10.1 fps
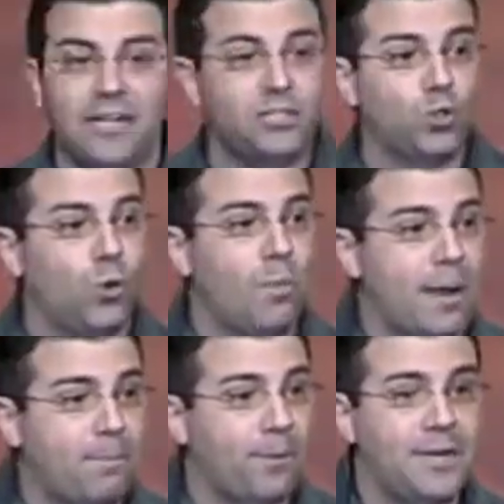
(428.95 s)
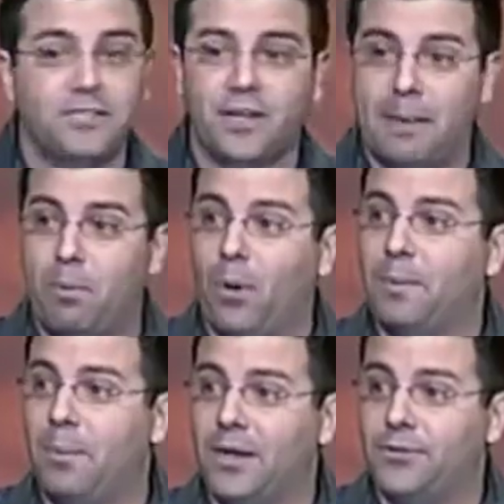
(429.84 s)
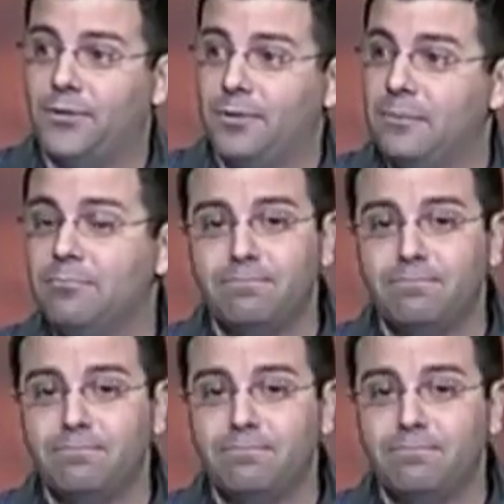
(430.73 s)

I sold my Prius, and I bought a bus.